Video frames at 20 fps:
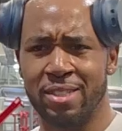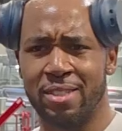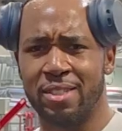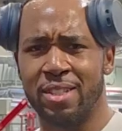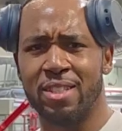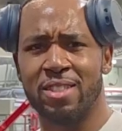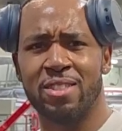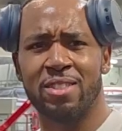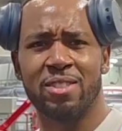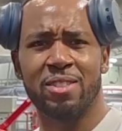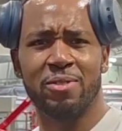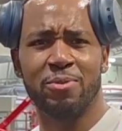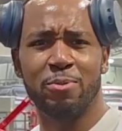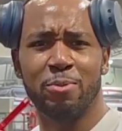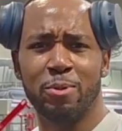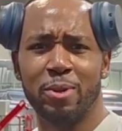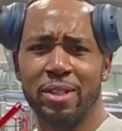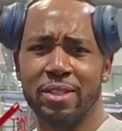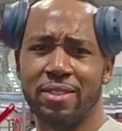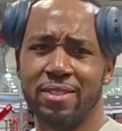sets
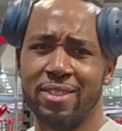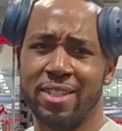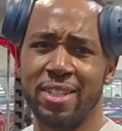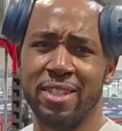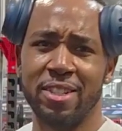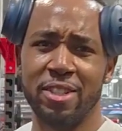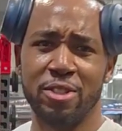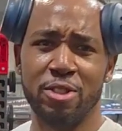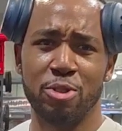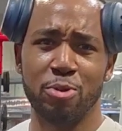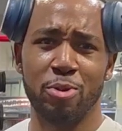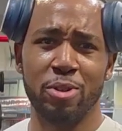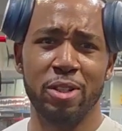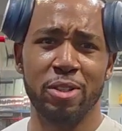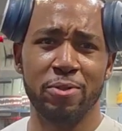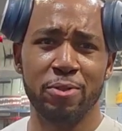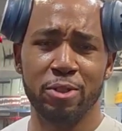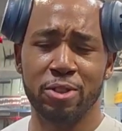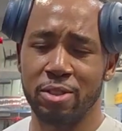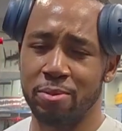of what, 10 to
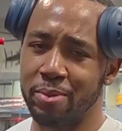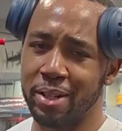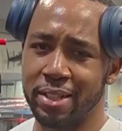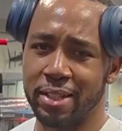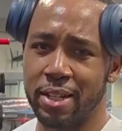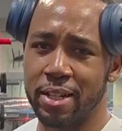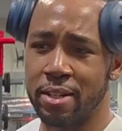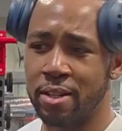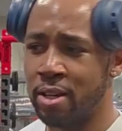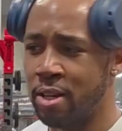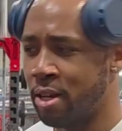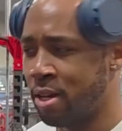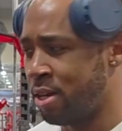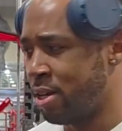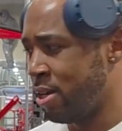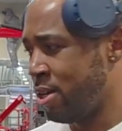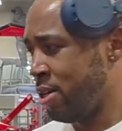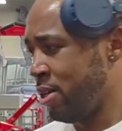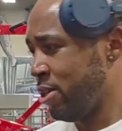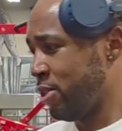12 or something like that.
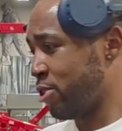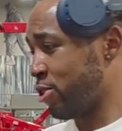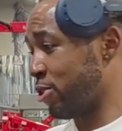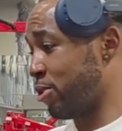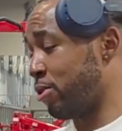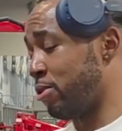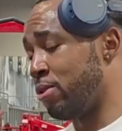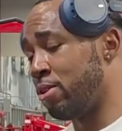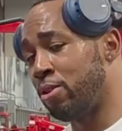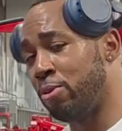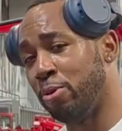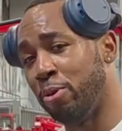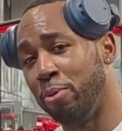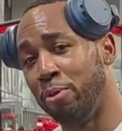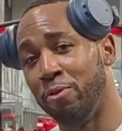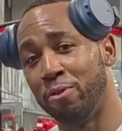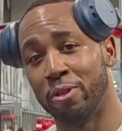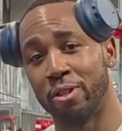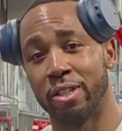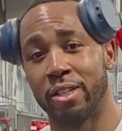So we'll
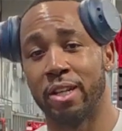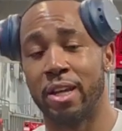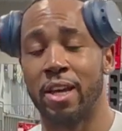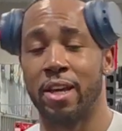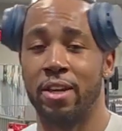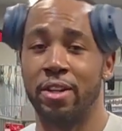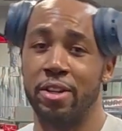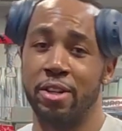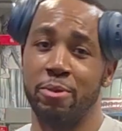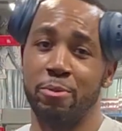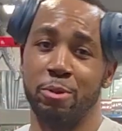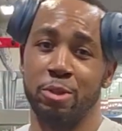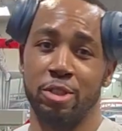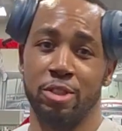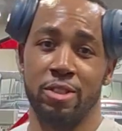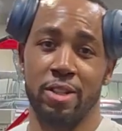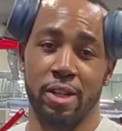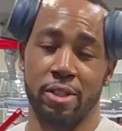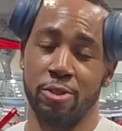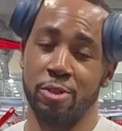move on to that and then we'll
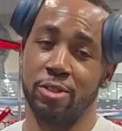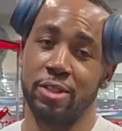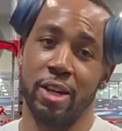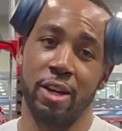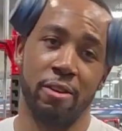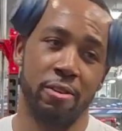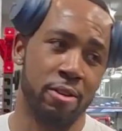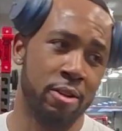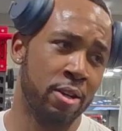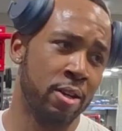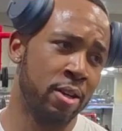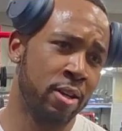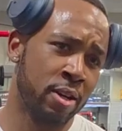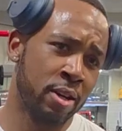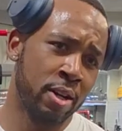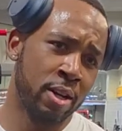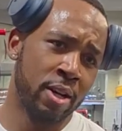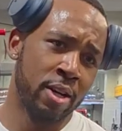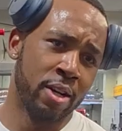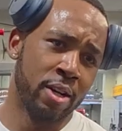just knock those out.
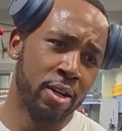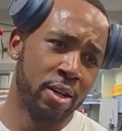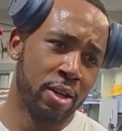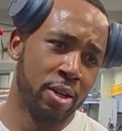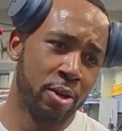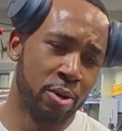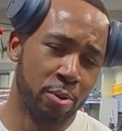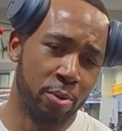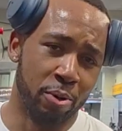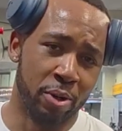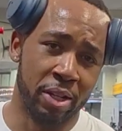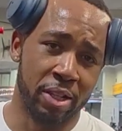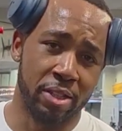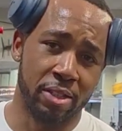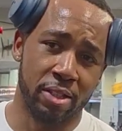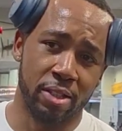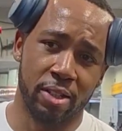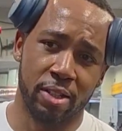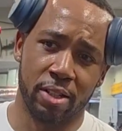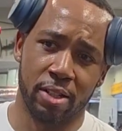We'll
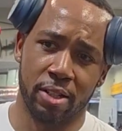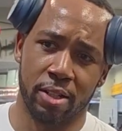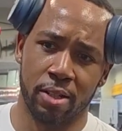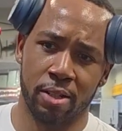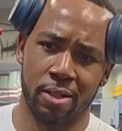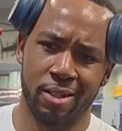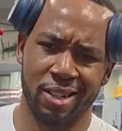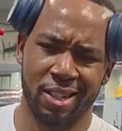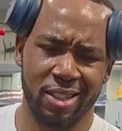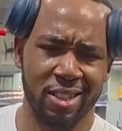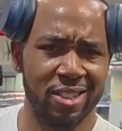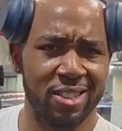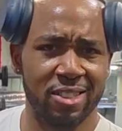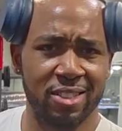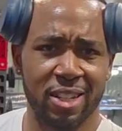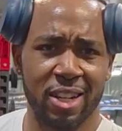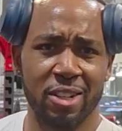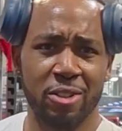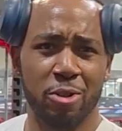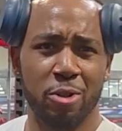hit the, I think the
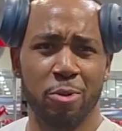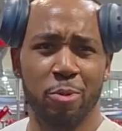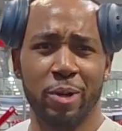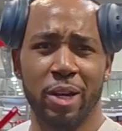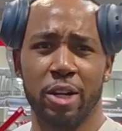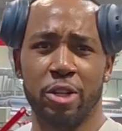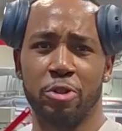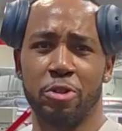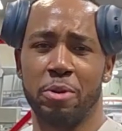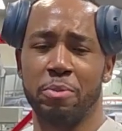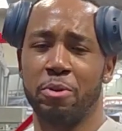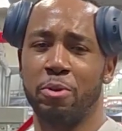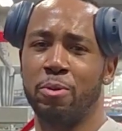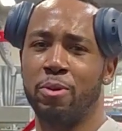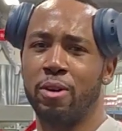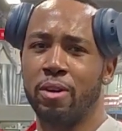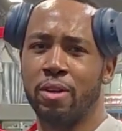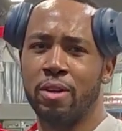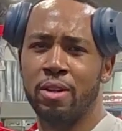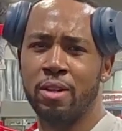sauna, or we got a treadmill
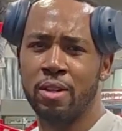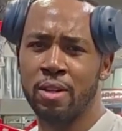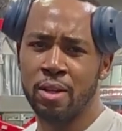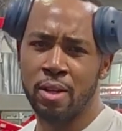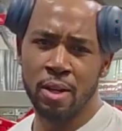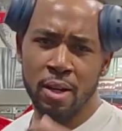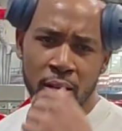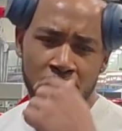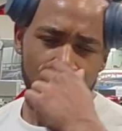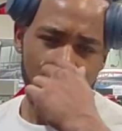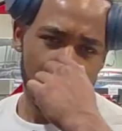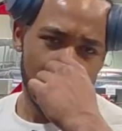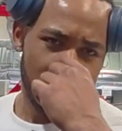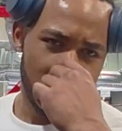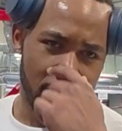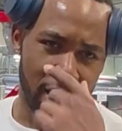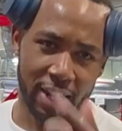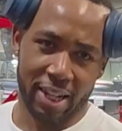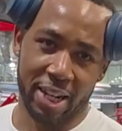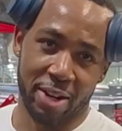walk.
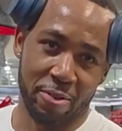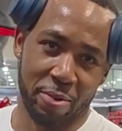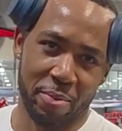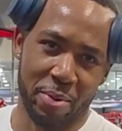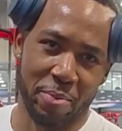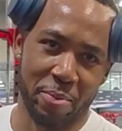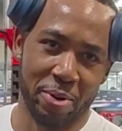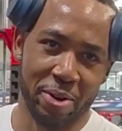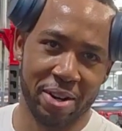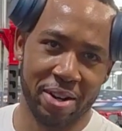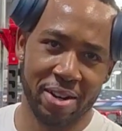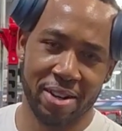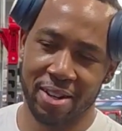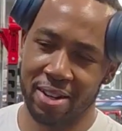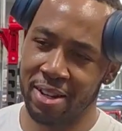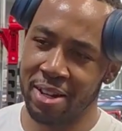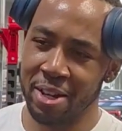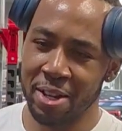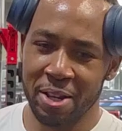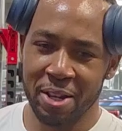I can't remember.
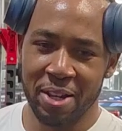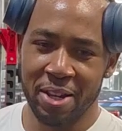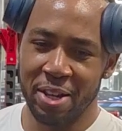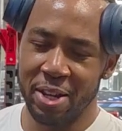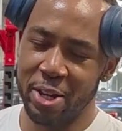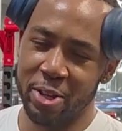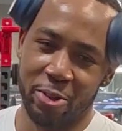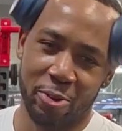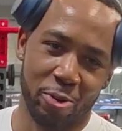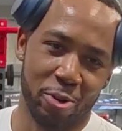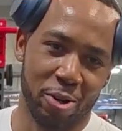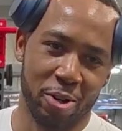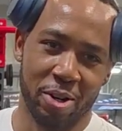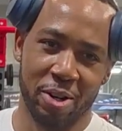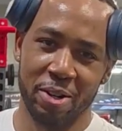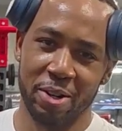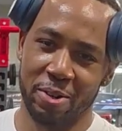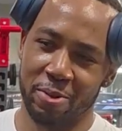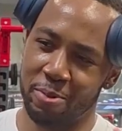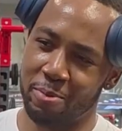Either
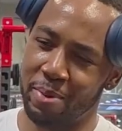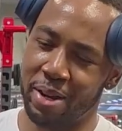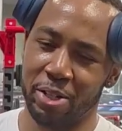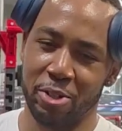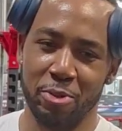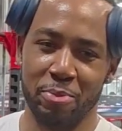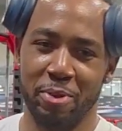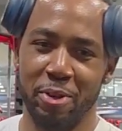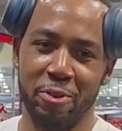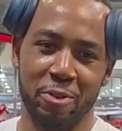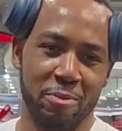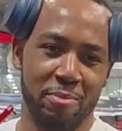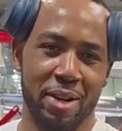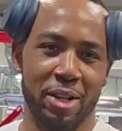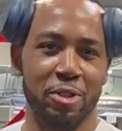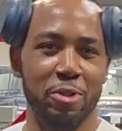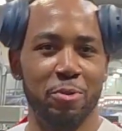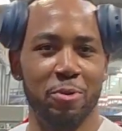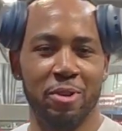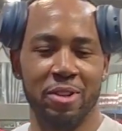or, we might do both, we
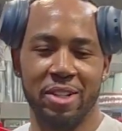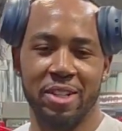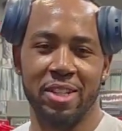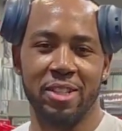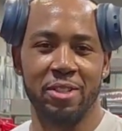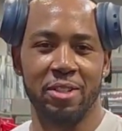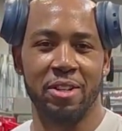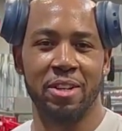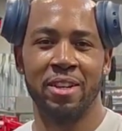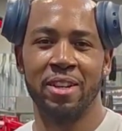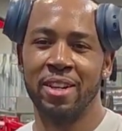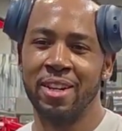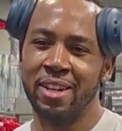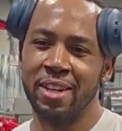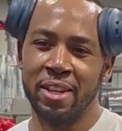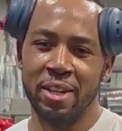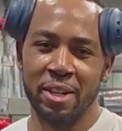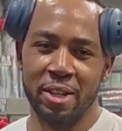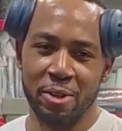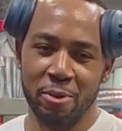might do one or the other.
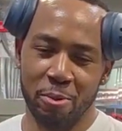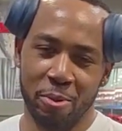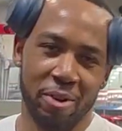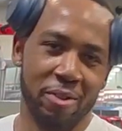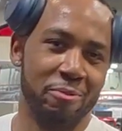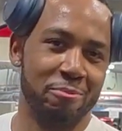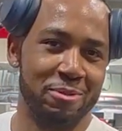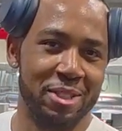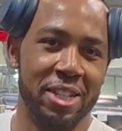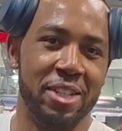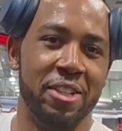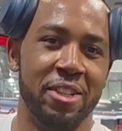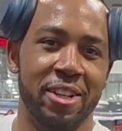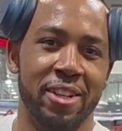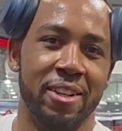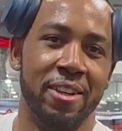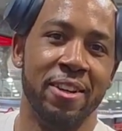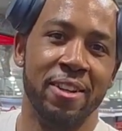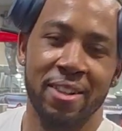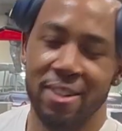One of them's getting
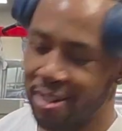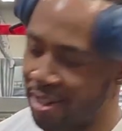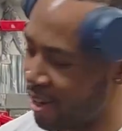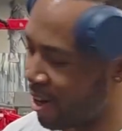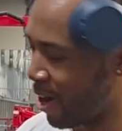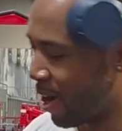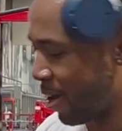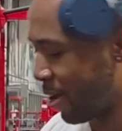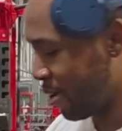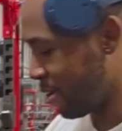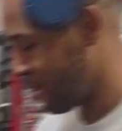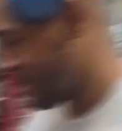done. All right.